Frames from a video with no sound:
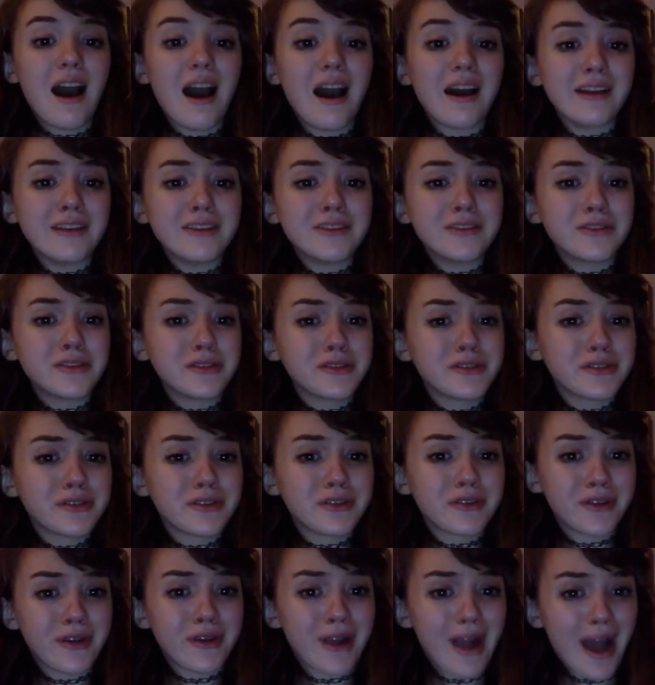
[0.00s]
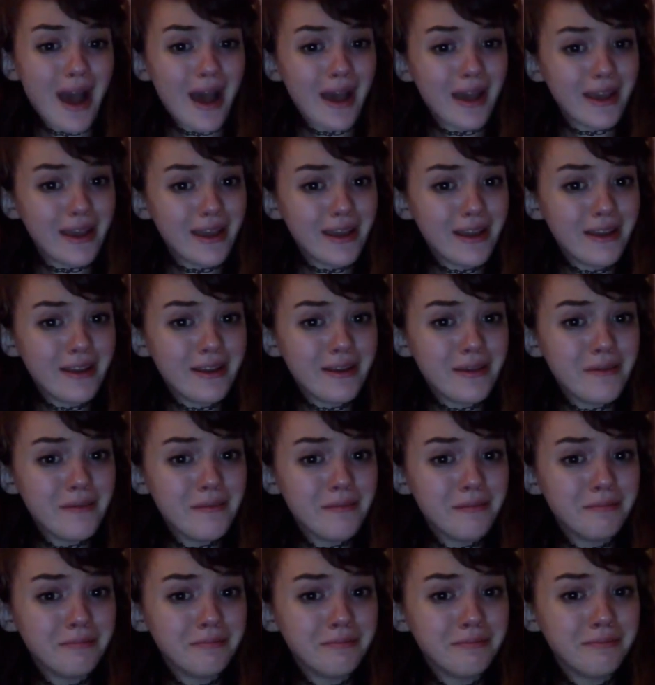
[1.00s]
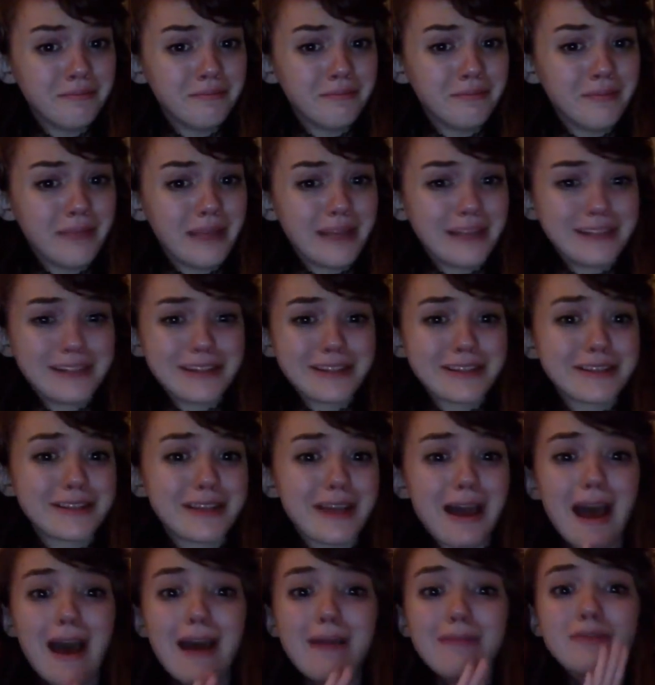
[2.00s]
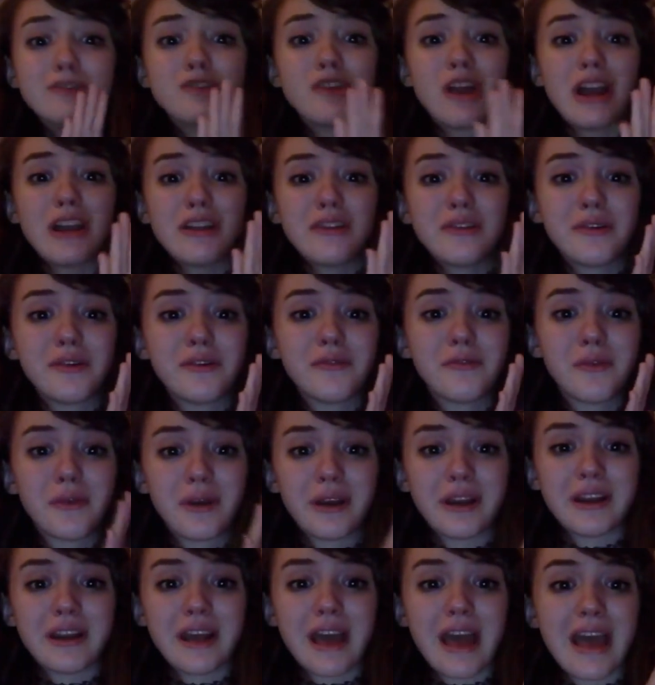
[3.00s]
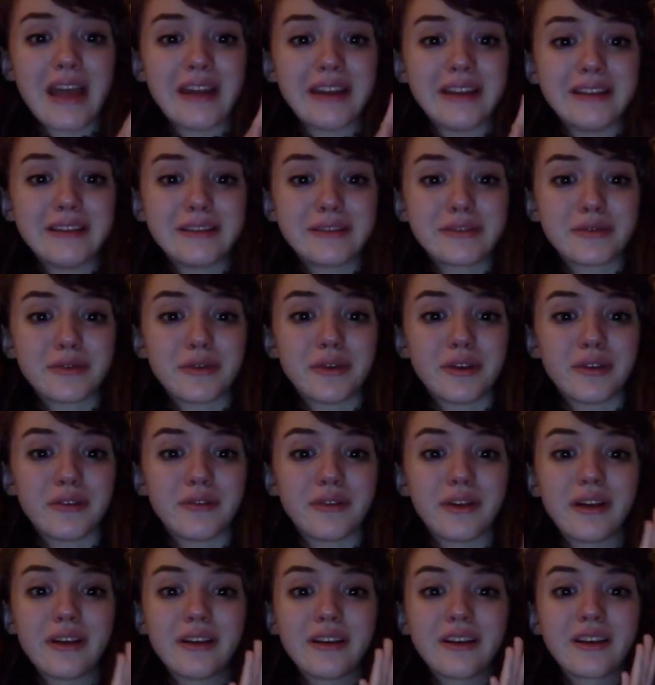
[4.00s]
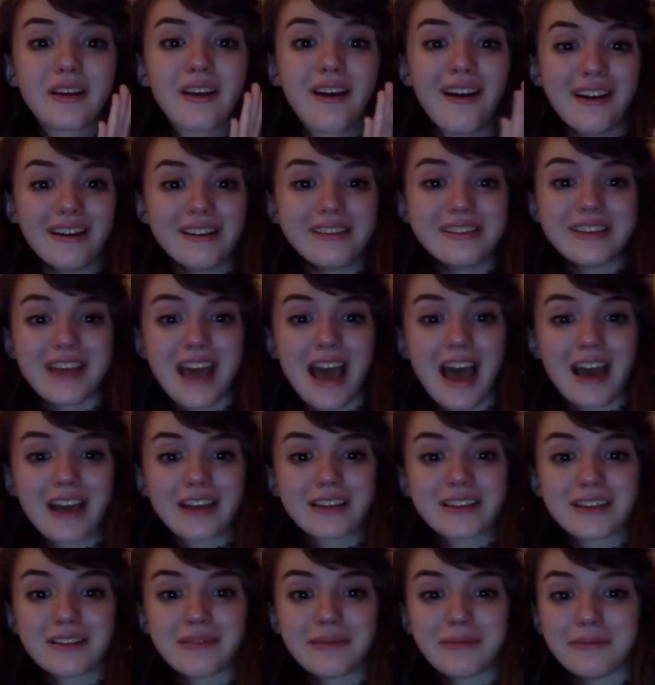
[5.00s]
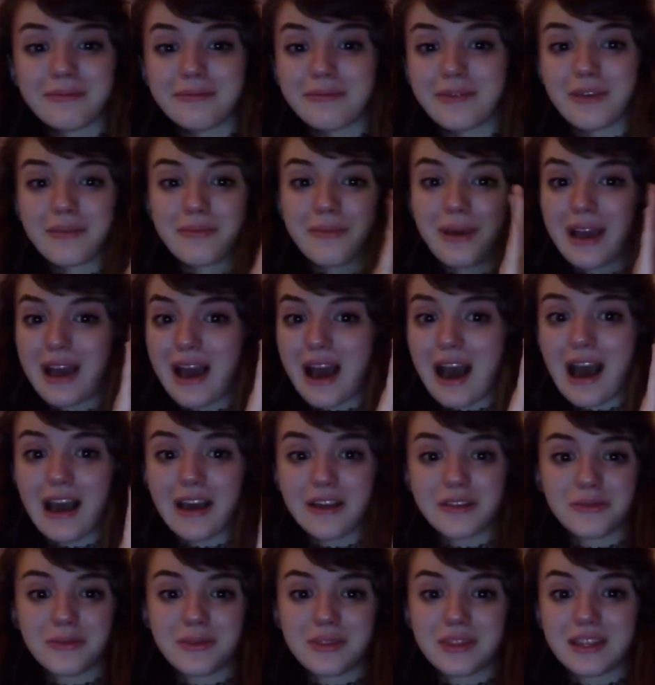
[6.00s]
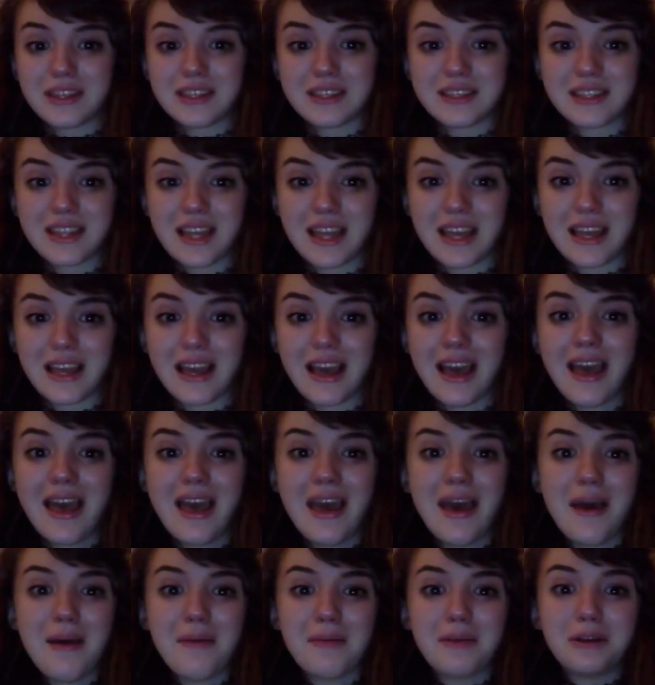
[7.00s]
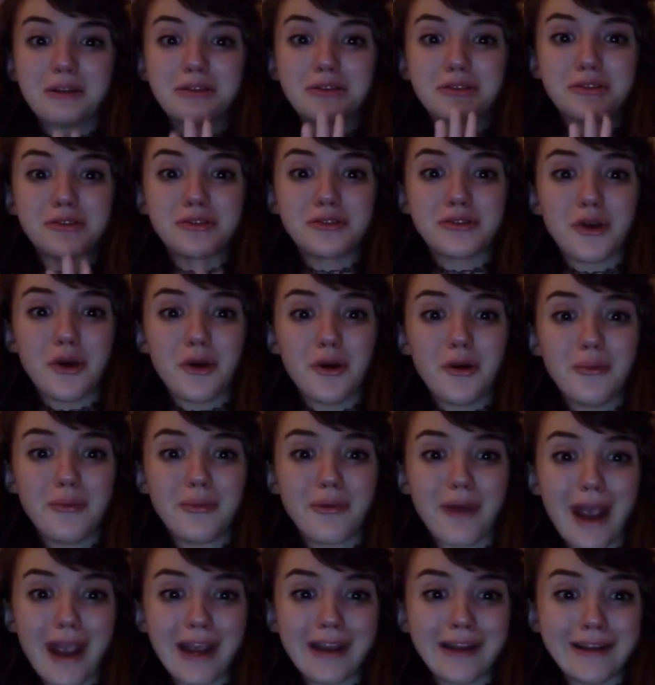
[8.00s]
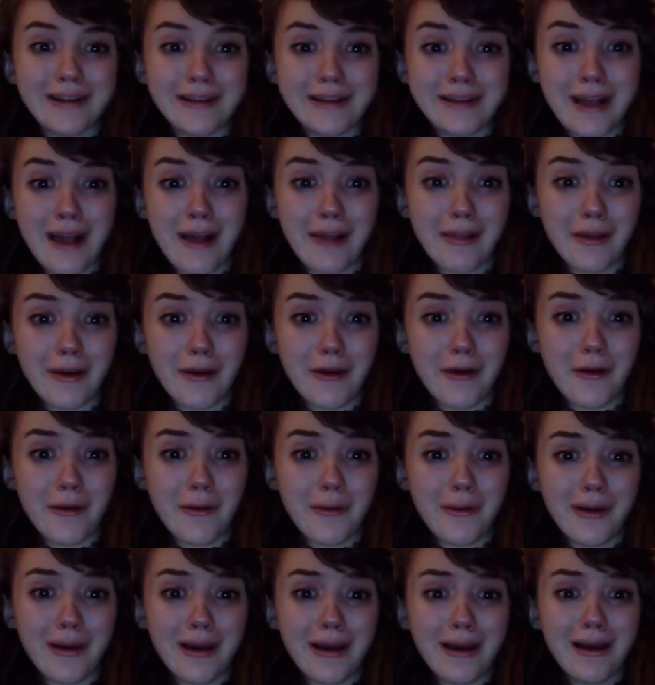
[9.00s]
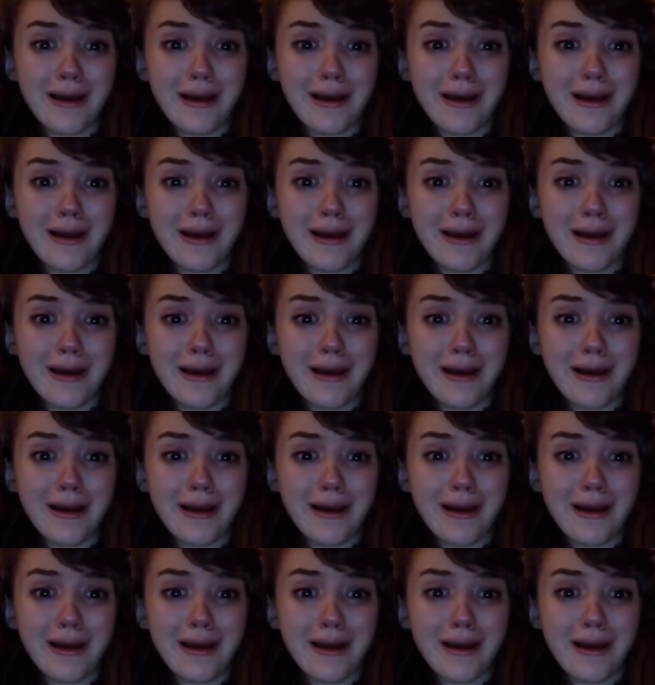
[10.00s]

I start to cry. And just, I'm trying to avoid any sort of contact with my eyes with this thing, but it's so bright and yellow.